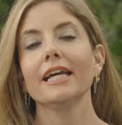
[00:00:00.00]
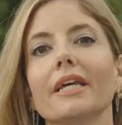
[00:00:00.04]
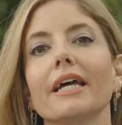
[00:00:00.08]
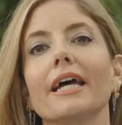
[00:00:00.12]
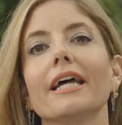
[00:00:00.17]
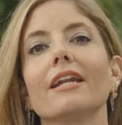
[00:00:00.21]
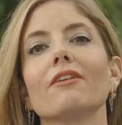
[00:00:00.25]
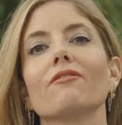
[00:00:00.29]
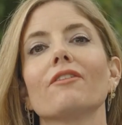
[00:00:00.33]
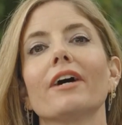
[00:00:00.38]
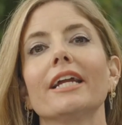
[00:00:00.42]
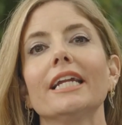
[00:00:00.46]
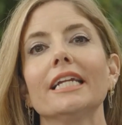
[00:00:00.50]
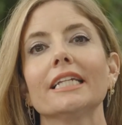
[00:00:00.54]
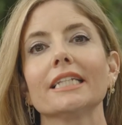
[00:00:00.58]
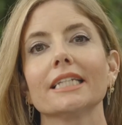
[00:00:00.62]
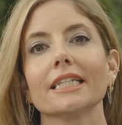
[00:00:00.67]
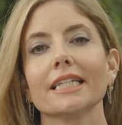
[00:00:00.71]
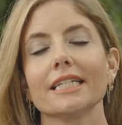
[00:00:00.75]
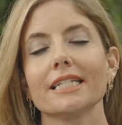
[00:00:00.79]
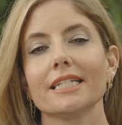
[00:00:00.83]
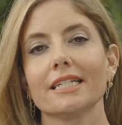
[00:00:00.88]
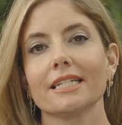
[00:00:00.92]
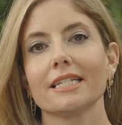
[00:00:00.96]
And if I didn't
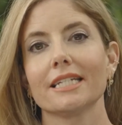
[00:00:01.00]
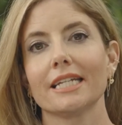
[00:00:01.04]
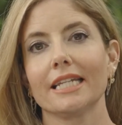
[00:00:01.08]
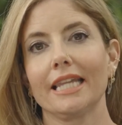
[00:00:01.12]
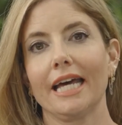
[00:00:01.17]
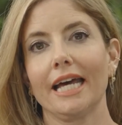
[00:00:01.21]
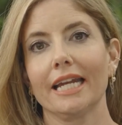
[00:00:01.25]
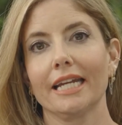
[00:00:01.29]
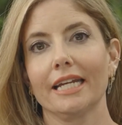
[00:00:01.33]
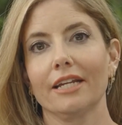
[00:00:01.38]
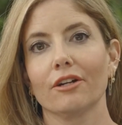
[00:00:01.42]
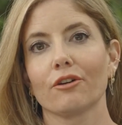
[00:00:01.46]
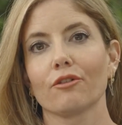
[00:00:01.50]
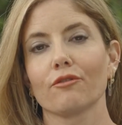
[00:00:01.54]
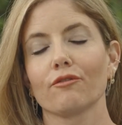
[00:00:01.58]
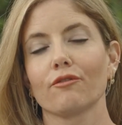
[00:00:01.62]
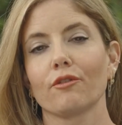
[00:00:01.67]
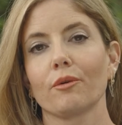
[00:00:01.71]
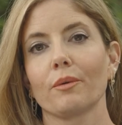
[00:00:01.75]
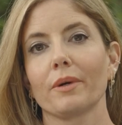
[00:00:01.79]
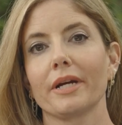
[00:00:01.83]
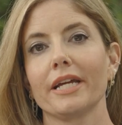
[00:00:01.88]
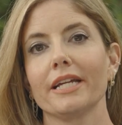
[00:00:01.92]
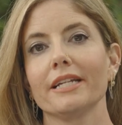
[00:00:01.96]
listen to that inner
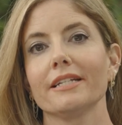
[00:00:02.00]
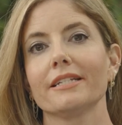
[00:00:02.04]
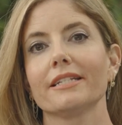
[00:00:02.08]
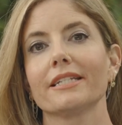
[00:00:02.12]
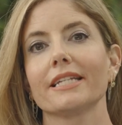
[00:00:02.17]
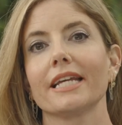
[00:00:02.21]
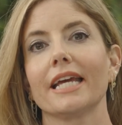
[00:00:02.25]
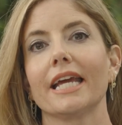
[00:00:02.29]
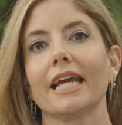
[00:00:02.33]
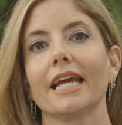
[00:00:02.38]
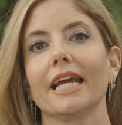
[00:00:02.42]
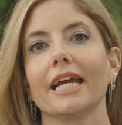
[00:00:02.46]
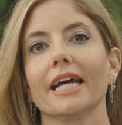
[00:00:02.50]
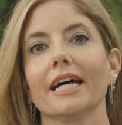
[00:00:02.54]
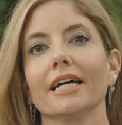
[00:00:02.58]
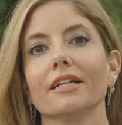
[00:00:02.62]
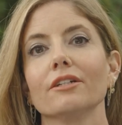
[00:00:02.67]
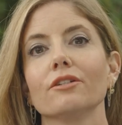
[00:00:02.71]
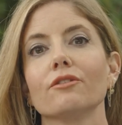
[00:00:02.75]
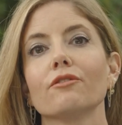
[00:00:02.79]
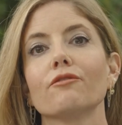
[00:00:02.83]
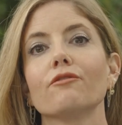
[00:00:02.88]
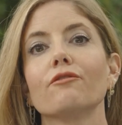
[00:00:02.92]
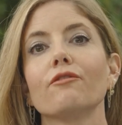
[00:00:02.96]
voice
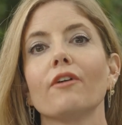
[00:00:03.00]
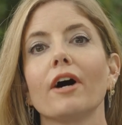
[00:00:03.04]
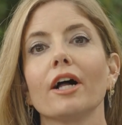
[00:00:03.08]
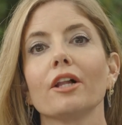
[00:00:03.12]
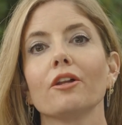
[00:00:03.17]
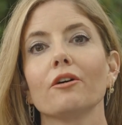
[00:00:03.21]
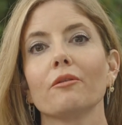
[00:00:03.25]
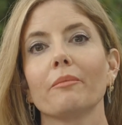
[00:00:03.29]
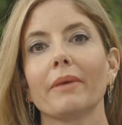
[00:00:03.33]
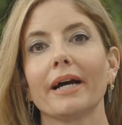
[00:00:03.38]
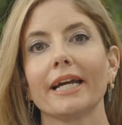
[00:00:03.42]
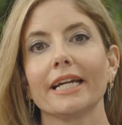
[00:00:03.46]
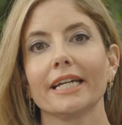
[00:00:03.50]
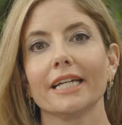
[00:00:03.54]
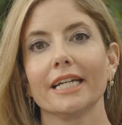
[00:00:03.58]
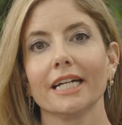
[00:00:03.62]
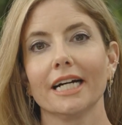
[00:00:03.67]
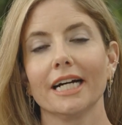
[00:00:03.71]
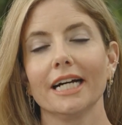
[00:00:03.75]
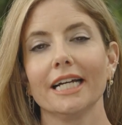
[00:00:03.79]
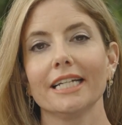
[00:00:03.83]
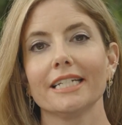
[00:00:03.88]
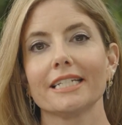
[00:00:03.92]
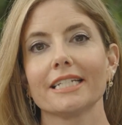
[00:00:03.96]
and follow my
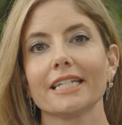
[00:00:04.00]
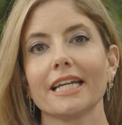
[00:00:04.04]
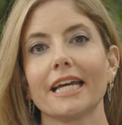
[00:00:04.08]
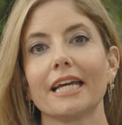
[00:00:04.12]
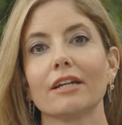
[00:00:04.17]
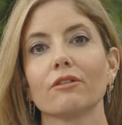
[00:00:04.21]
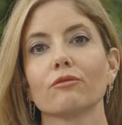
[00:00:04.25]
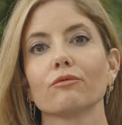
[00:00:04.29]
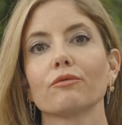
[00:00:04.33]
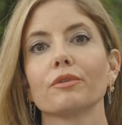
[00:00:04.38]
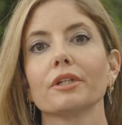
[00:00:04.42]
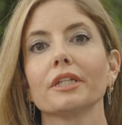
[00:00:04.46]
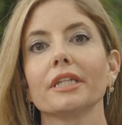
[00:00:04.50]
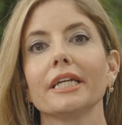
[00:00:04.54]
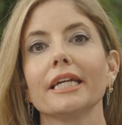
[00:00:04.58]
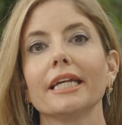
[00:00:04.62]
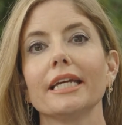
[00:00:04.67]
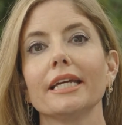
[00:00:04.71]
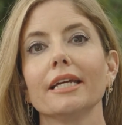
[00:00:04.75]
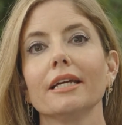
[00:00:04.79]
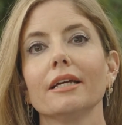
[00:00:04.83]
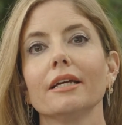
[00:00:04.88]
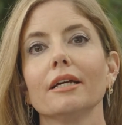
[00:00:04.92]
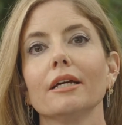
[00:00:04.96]
gut and
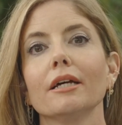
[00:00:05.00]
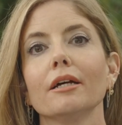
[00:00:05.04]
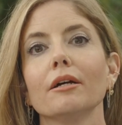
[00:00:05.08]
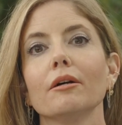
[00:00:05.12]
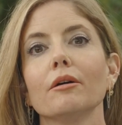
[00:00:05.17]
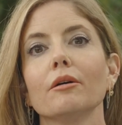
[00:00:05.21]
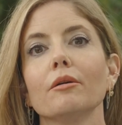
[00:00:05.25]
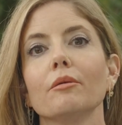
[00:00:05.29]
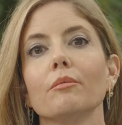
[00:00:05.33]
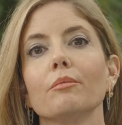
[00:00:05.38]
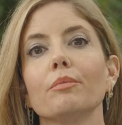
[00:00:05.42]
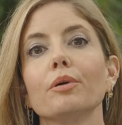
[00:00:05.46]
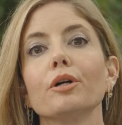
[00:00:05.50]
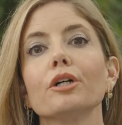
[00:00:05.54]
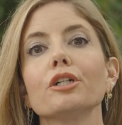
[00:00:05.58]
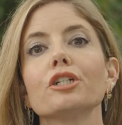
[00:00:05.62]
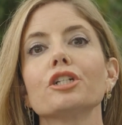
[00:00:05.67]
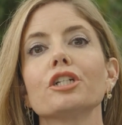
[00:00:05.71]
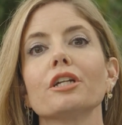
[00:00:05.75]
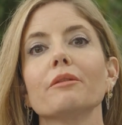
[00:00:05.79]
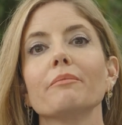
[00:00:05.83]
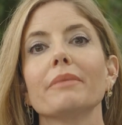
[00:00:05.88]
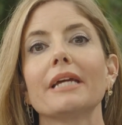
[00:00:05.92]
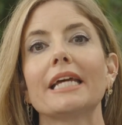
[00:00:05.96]
really
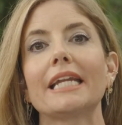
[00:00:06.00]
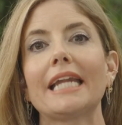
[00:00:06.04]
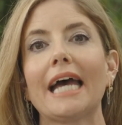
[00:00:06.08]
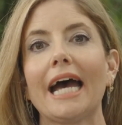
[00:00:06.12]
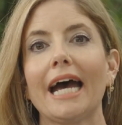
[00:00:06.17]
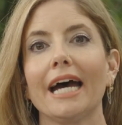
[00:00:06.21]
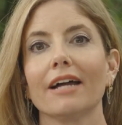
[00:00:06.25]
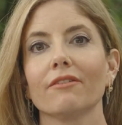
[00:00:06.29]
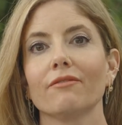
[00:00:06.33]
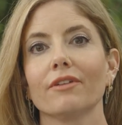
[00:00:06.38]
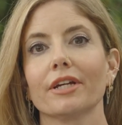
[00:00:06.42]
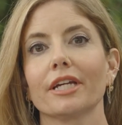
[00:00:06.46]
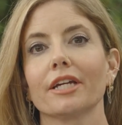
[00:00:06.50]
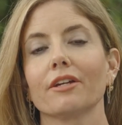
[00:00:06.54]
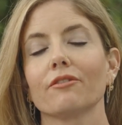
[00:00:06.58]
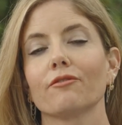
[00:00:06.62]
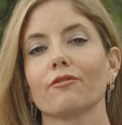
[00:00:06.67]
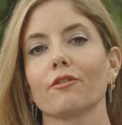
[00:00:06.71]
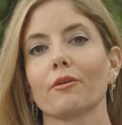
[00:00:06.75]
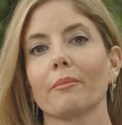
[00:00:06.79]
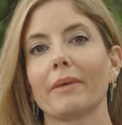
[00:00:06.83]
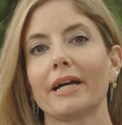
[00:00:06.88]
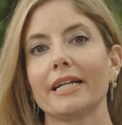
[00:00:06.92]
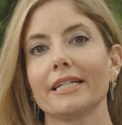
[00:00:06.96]
push and be an advocate
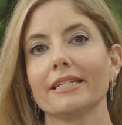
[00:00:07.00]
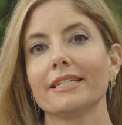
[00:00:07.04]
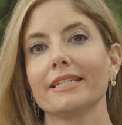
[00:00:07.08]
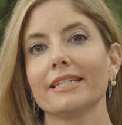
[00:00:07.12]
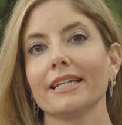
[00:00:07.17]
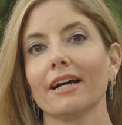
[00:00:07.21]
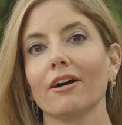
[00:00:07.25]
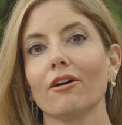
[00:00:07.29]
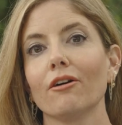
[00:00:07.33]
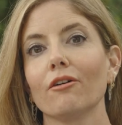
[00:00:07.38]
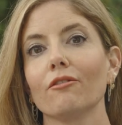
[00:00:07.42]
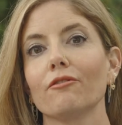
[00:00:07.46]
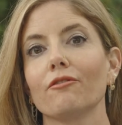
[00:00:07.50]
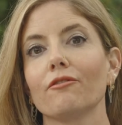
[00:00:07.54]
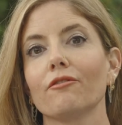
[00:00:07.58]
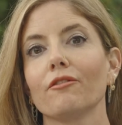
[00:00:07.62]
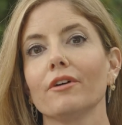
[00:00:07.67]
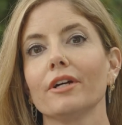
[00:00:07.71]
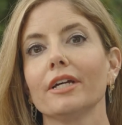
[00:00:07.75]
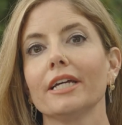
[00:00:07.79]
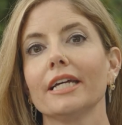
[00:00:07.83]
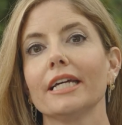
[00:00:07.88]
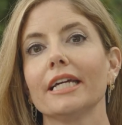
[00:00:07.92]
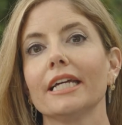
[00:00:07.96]
for myself,
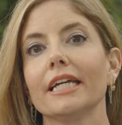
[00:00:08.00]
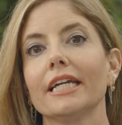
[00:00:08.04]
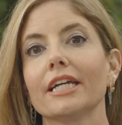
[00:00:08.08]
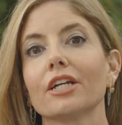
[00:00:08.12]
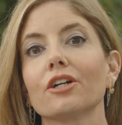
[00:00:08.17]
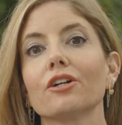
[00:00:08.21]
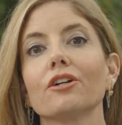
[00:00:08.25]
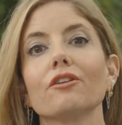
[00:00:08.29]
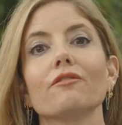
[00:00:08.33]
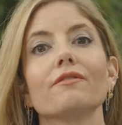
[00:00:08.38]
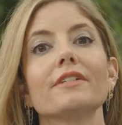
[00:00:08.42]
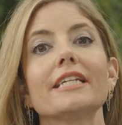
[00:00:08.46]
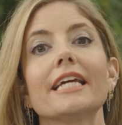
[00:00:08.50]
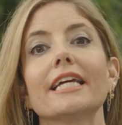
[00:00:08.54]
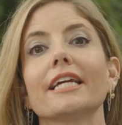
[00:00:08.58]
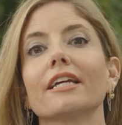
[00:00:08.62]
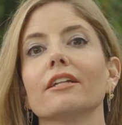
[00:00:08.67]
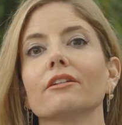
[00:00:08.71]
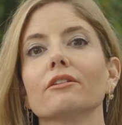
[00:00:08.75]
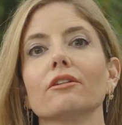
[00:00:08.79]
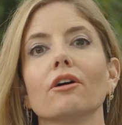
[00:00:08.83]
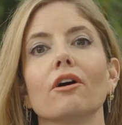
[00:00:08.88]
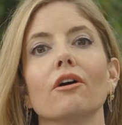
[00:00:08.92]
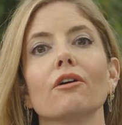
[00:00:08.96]
it could have
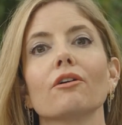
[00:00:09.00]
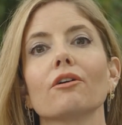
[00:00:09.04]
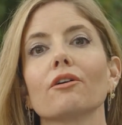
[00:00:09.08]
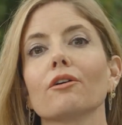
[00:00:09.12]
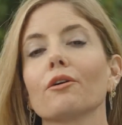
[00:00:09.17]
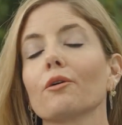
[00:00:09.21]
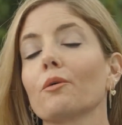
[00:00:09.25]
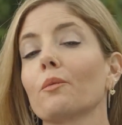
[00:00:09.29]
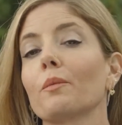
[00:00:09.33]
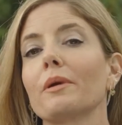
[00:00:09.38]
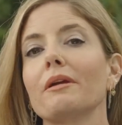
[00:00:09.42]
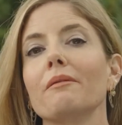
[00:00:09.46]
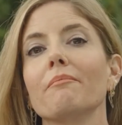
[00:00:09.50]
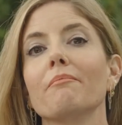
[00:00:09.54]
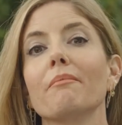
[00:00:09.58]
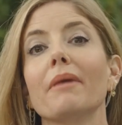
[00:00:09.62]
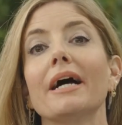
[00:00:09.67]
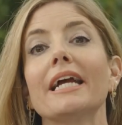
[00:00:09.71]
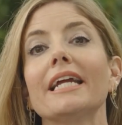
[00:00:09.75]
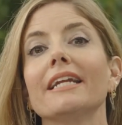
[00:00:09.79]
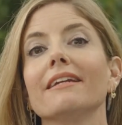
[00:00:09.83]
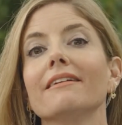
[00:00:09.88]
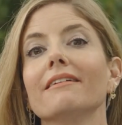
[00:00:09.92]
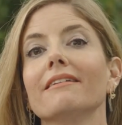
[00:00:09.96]
taken longer, or we
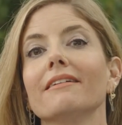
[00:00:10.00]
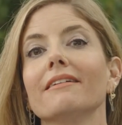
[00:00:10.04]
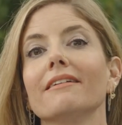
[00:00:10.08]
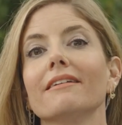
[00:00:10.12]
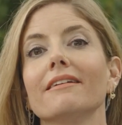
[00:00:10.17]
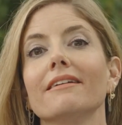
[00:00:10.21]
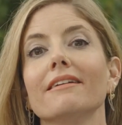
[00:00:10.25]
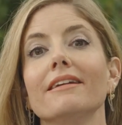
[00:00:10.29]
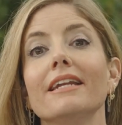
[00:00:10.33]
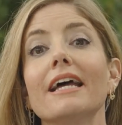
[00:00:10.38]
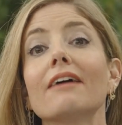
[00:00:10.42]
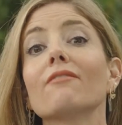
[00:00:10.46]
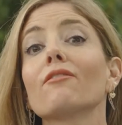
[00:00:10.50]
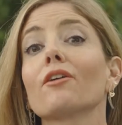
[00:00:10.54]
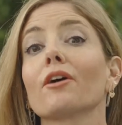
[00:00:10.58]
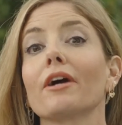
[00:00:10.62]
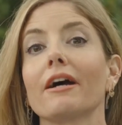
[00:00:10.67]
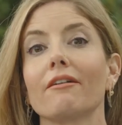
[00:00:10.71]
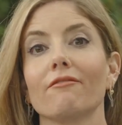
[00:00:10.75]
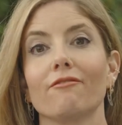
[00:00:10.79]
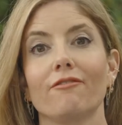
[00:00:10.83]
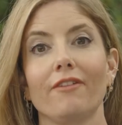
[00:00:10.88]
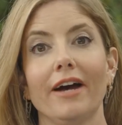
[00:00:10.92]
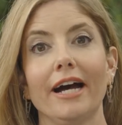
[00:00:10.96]
might never
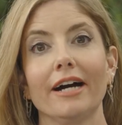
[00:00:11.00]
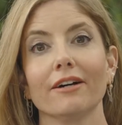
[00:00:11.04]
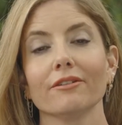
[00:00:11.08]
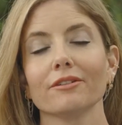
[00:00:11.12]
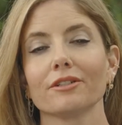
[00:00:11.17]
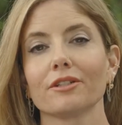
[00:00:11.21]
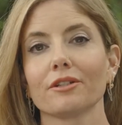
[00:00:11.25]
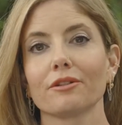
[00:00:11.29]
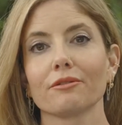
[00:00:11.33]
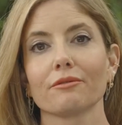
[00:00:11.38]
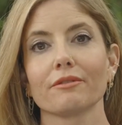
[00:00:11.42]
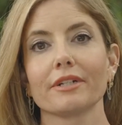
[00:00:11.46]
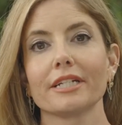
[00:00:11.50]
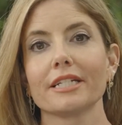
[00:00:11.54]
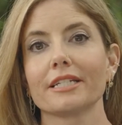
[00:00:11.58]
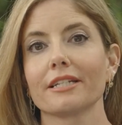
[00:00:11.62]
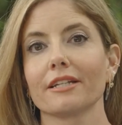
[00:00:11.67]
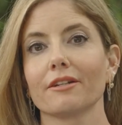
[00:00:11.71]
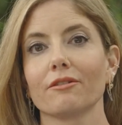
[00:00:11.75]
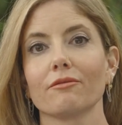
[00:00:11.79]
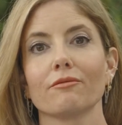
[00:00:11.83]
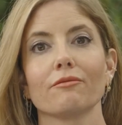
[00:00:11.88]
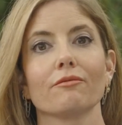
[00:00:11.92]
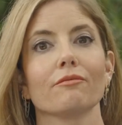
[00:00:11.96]
have found the
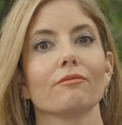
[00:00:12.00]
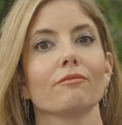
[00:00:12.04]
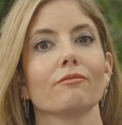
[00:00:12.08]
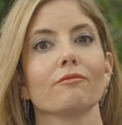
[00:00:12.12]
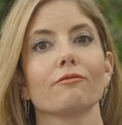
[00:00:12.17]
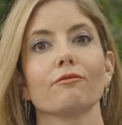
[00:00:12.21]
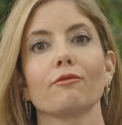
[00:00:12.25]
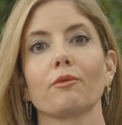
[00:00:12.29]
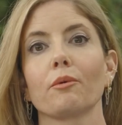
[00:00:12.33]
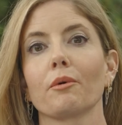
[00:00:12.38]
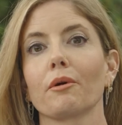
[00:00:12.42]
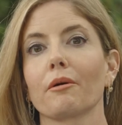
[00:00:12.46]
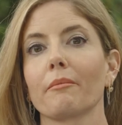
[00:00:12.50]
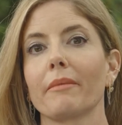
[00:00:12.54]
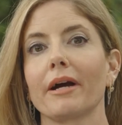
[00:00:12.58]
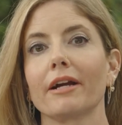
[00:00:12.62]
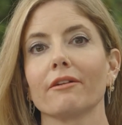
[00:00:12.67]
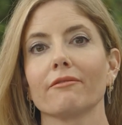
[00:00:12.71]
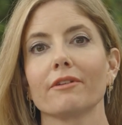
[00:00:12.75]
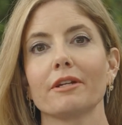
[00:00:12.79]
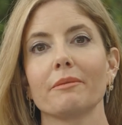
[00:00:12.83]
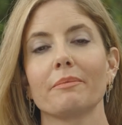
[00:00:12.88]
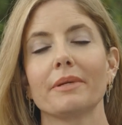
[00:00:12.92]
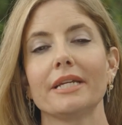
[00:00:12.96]
reason for my
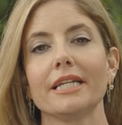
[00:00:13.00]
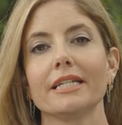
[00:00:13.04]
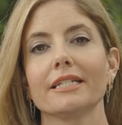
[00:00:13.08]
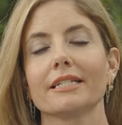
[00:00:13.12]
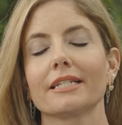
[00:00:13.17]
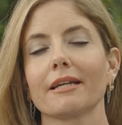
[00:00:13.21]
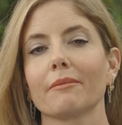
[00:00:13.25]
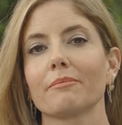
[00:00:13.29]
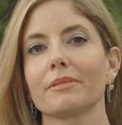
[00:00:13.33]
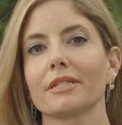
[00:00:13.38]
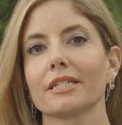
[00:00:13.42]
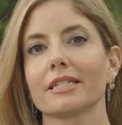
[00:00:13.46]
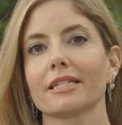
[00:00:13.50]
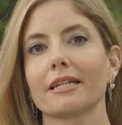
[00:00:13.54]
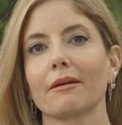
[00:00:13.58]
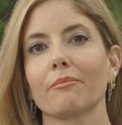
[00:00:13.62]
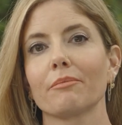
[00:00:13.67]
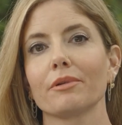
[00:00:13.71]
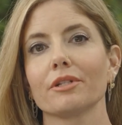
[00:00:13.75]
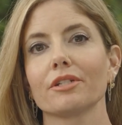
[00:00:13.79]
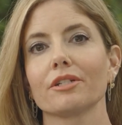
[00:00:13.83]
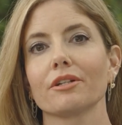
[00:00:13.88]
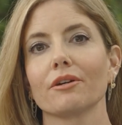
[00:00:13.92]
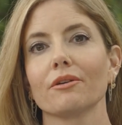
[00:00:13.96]
repeat sepsis
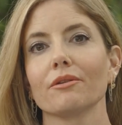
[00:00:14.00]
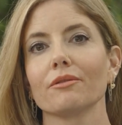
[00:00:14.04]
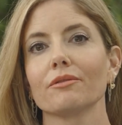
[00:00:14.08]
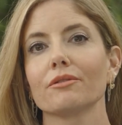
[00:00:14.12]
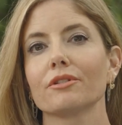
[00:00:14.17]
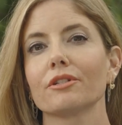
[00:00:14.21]
episodes.